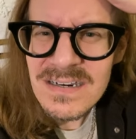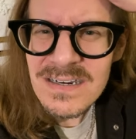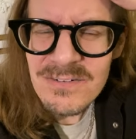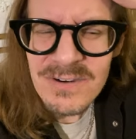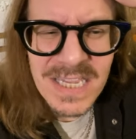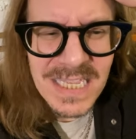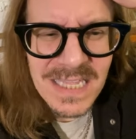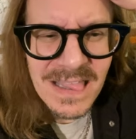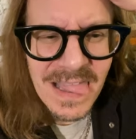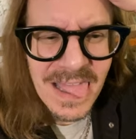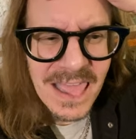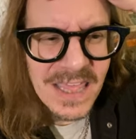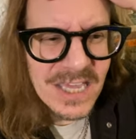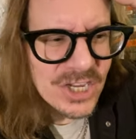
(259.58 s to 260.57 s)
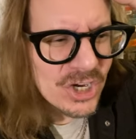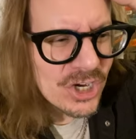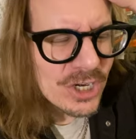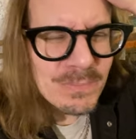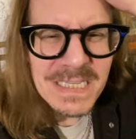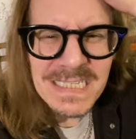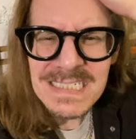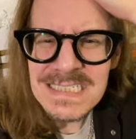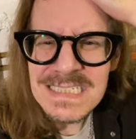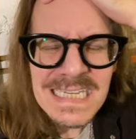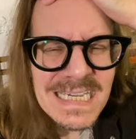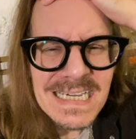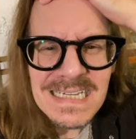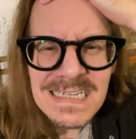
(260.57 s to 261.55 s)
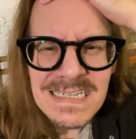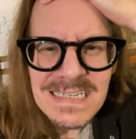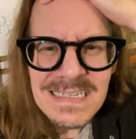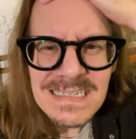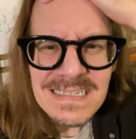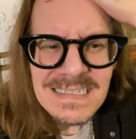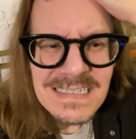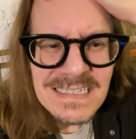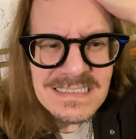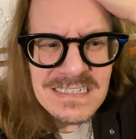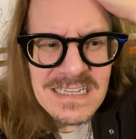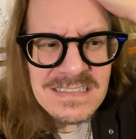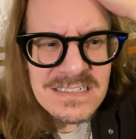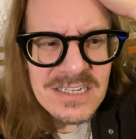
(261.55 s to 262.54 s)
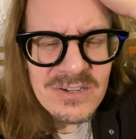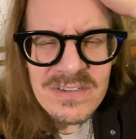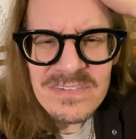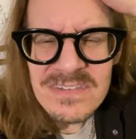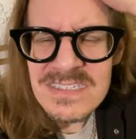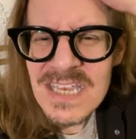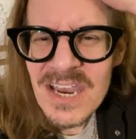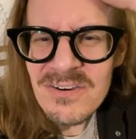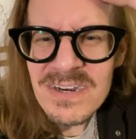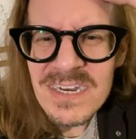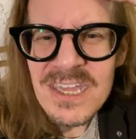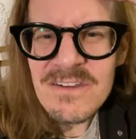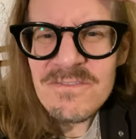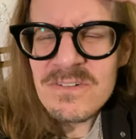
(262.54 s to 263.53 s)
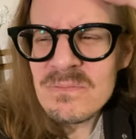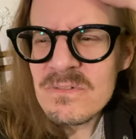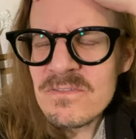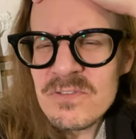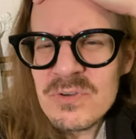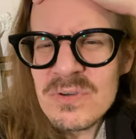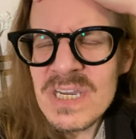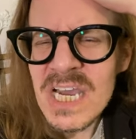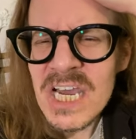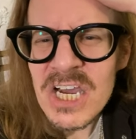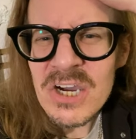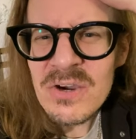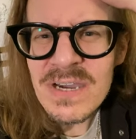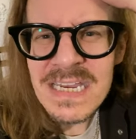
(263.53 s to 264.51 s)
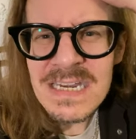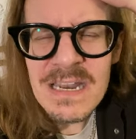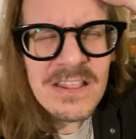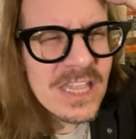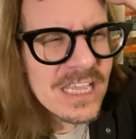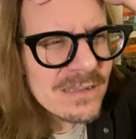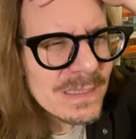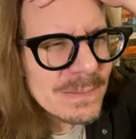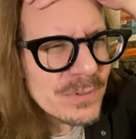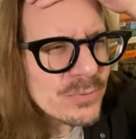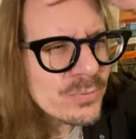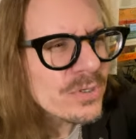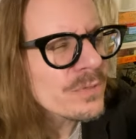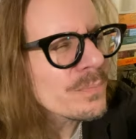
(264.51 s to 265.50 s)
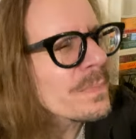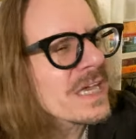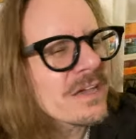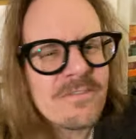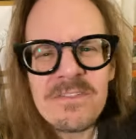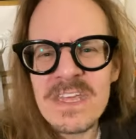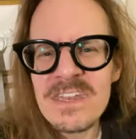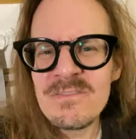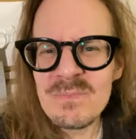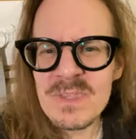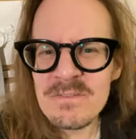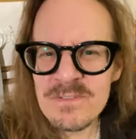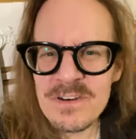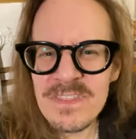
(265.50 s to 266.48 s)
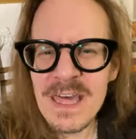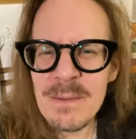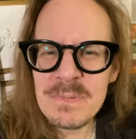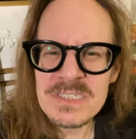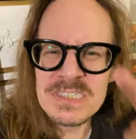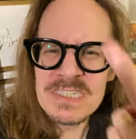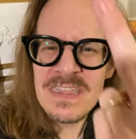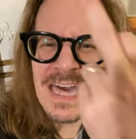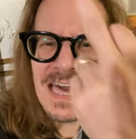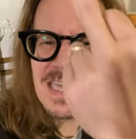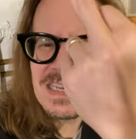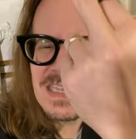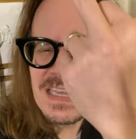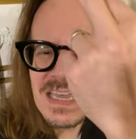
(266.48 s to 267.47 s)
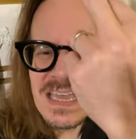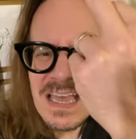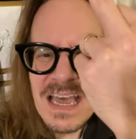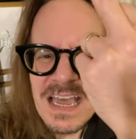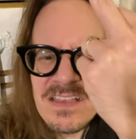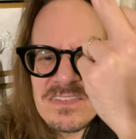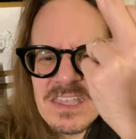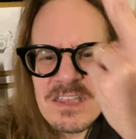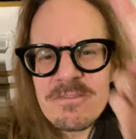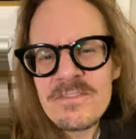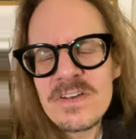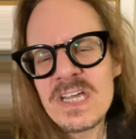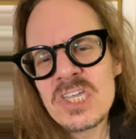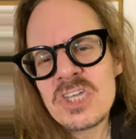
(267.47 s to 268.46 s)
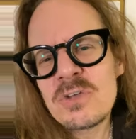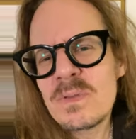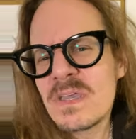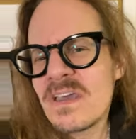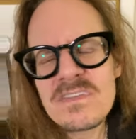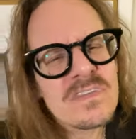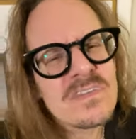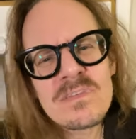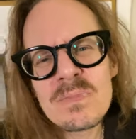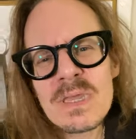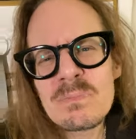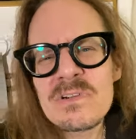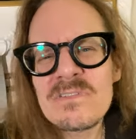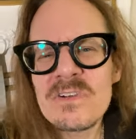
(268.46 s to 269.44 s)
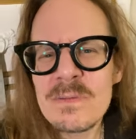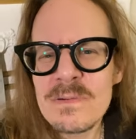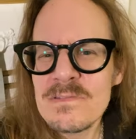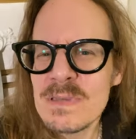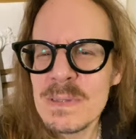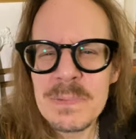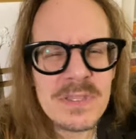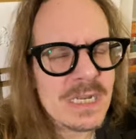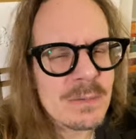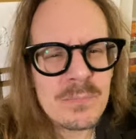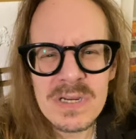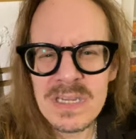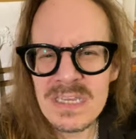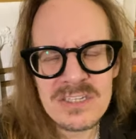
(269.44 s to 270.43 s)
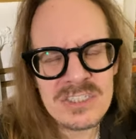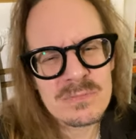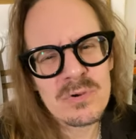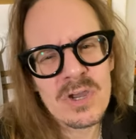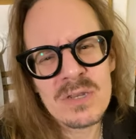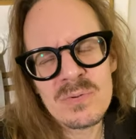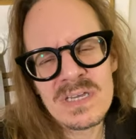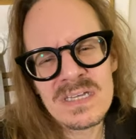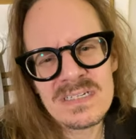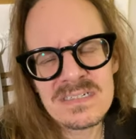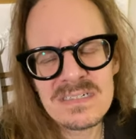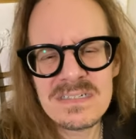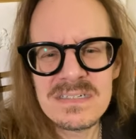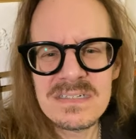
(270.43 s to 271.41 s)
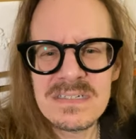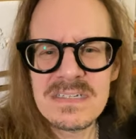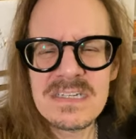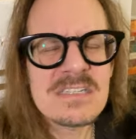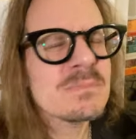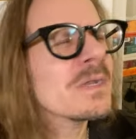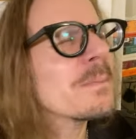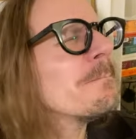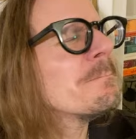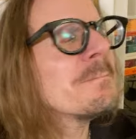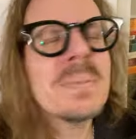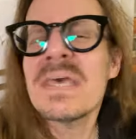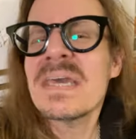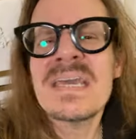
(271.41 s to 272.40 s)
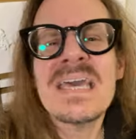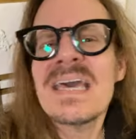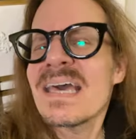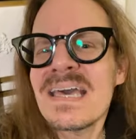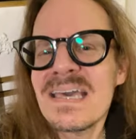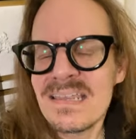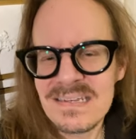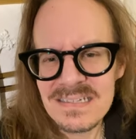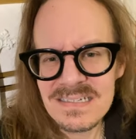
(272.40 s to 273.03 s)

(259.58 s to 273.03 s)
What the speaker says: right? Kirby Dick doesn't know his Derrida from Foucault, and a lot of people will make fun of me for that, but to that, I say fuck you, because this is my performance, people, and I'm bringing it to Broadway. It's been a big hit